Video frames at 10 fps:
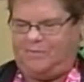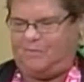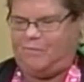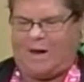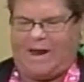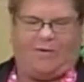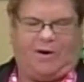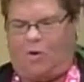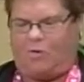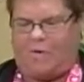area
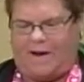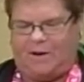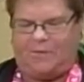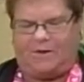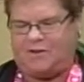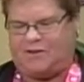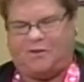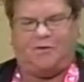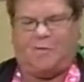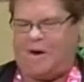already with their
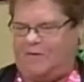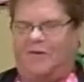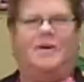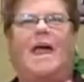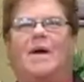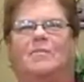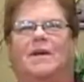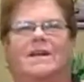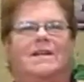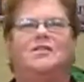silverware, their napkin,
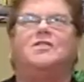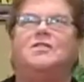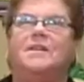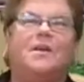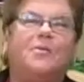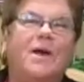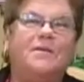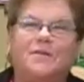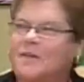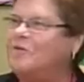and they're just sitting there waiting
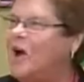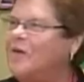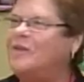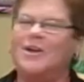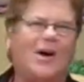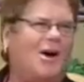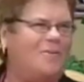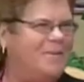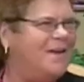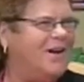for the driver to
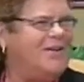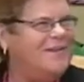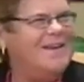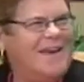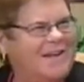come. You know, it's